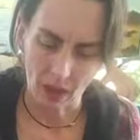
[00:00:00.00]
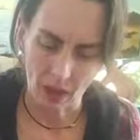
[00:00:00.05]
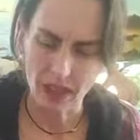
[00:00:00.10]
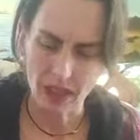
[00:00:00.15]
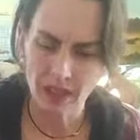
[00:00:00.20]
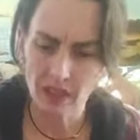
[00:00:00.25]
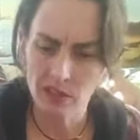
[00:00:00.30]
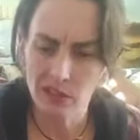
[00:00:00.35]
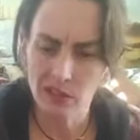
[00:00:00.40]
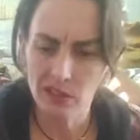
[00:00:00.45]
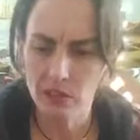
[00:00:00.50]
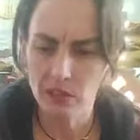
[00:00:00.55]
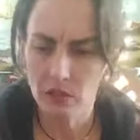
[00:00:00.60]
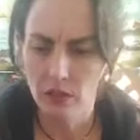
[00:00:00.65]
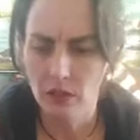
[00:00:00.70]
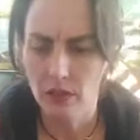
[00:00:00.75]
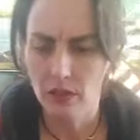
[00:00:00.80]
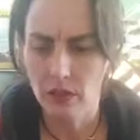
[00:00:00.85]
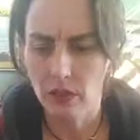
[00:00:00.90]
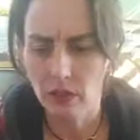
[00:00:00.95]
I also
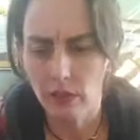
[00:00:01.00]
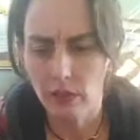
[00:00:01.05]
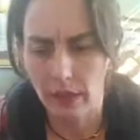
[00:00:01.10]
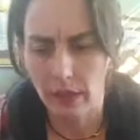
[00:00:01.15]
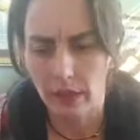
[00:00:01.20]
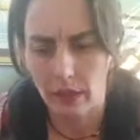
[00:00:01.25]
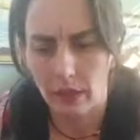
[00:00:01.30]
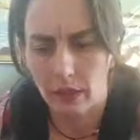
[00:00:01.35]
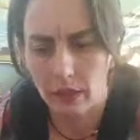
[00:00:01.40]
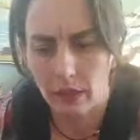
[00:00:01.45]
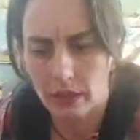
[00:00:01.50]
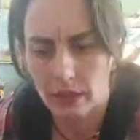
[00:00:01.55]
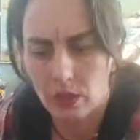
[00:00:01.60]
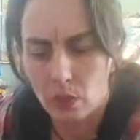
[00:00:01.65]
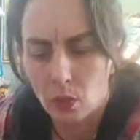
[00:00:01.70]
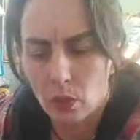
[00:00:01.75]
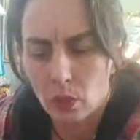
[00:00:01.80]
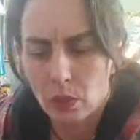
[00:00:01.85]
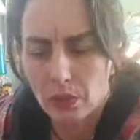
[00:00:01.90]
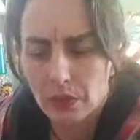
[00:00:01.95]
feel like it's
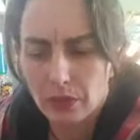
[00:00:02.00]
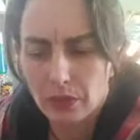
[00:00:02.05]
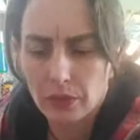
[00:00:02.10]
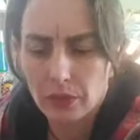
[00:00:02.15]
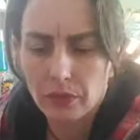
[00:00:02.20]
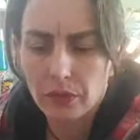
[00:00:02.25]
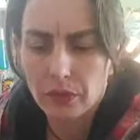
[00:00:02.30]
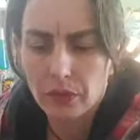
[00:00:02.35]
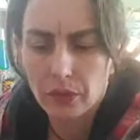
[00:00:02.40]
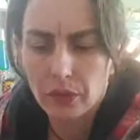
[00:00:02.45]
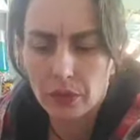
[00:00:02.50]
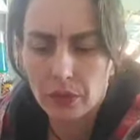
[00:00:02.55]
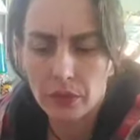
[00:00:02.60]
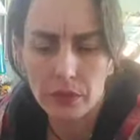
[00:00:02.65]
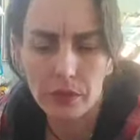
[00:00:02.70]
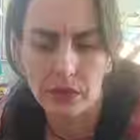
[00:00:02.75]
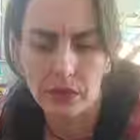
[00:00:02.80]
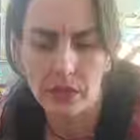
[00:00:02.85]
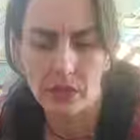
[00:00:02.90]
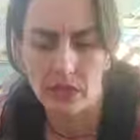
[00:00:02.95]
one of
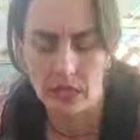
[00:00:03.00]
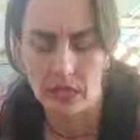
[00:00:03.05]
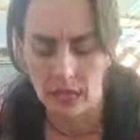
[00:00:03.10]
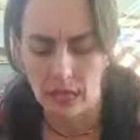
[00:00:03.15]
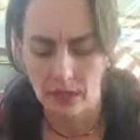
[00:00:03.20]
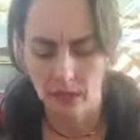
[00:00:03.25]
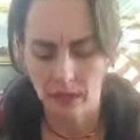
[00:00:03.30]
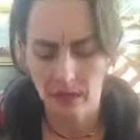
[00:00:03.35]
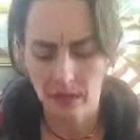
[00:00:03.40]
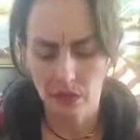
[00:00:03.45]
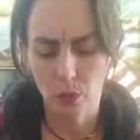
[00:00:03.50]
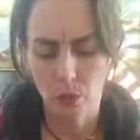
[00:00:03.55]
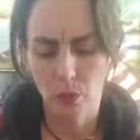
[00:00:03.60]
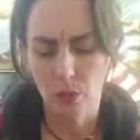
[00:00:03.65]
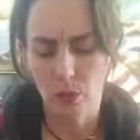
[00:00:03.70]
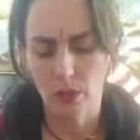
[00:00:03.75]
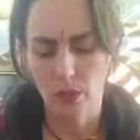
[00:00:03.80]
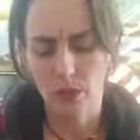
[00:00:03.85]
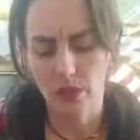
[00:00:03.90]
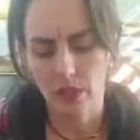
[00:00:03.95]
those status
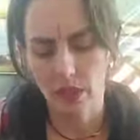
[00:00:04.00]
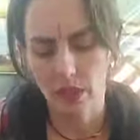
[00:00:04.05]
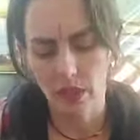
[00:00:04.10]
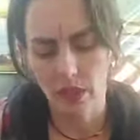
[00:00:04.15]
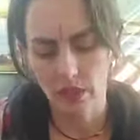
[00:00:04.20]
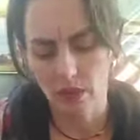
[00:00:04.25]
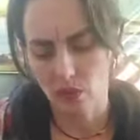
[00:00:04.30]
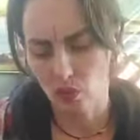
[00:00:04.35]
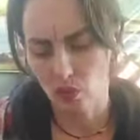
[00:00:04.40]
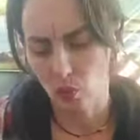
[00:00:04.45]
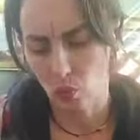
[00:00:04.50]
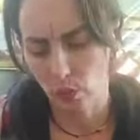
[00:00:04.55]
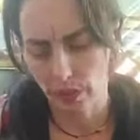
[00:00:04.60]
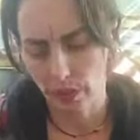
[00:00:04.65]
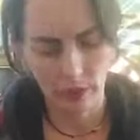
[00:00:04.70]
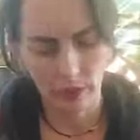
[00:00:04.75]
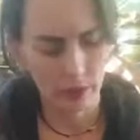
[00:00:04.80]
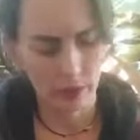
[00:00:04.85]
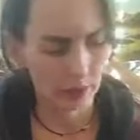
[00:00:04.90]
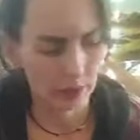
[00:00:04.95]
symbol things
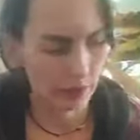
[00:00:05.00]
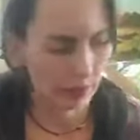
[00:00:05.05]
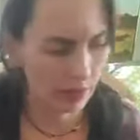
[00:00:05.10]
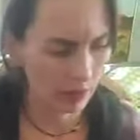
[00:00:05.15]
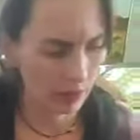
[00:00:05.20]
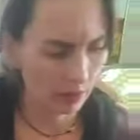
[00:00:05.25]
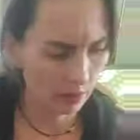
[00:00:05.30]
where